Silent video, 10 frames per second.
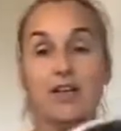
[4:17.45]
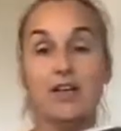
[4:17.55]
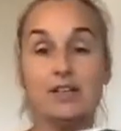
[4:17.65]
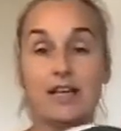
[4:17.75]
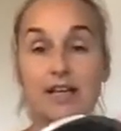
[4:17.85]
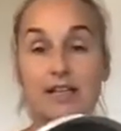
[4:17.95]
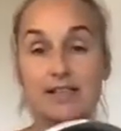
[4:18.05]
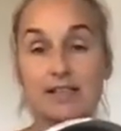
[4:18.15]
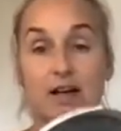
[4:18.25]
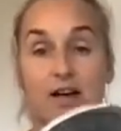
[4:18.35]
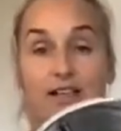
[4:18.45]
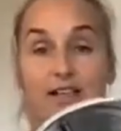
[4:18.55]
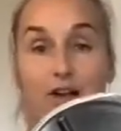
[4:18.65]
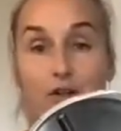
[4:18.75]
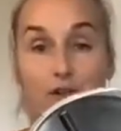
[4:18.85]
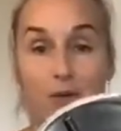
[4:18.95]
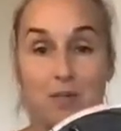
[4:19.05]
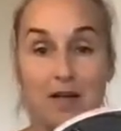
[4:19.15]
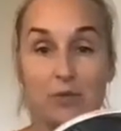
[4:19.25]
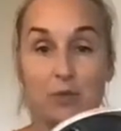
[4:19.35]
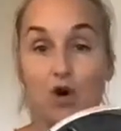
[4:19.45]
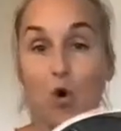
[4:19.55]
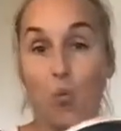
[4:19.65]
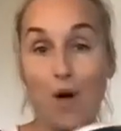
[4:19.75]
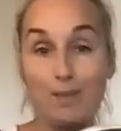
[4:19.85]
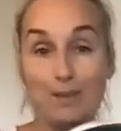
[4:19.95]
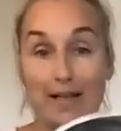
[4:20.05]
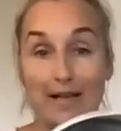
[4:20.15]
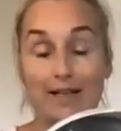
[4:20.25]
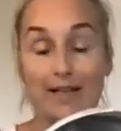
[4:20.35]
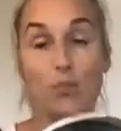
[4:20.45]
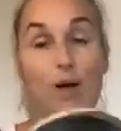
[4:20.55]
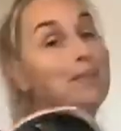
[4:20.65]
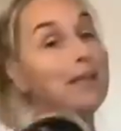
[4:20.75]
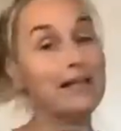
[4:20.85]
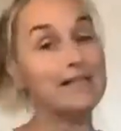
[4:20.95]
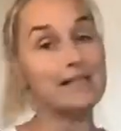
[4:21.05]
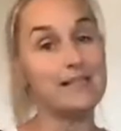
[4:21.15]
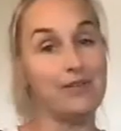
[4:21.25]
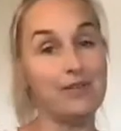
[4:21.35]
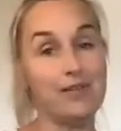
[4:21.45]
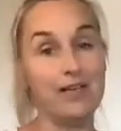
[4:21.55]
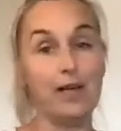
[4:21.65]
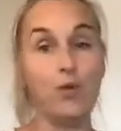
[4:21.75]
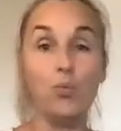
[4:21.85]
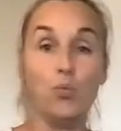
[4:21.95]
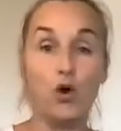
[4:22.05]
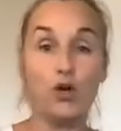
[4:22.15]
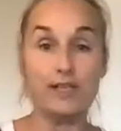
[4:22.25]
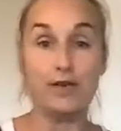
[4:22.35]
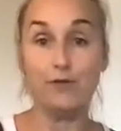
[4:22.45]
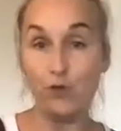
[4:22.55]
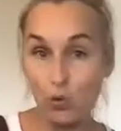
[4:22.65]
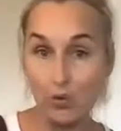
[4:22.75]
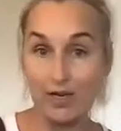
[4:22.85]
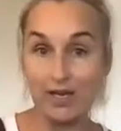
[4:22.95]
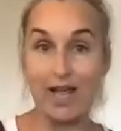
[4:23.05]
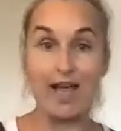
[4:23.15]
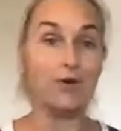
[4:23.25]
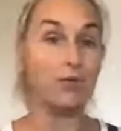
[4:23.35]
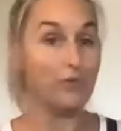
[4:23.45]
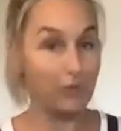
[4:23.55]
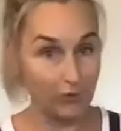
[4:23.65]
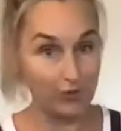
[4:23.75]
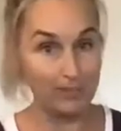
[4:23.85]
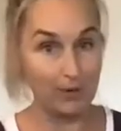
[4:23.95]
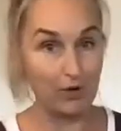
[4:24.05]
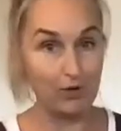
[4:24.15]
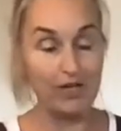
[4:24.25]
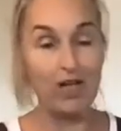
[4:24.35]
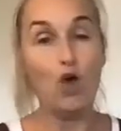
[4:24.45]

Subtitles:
So inside our Thermomix, we've got one blade, and the one blade does everything. It works in a forward and a reverse mode.